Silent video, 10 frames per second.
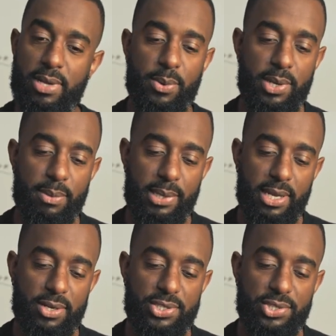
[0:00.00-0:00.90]
I want to be
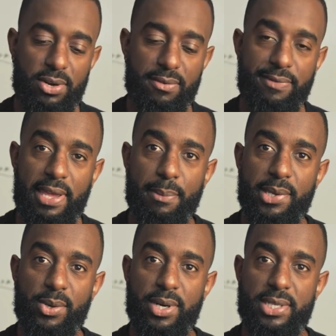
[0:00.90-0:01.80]
here to serve
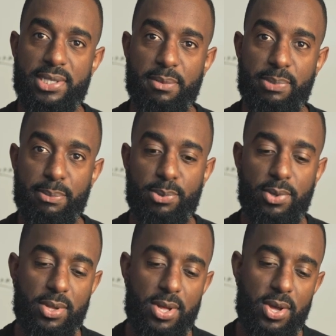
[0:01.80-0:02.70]
family oriented
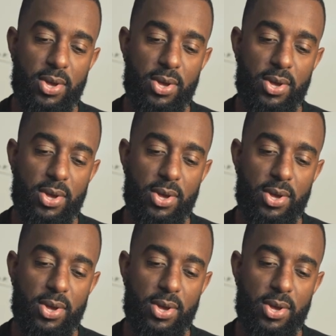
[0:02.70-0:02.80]
people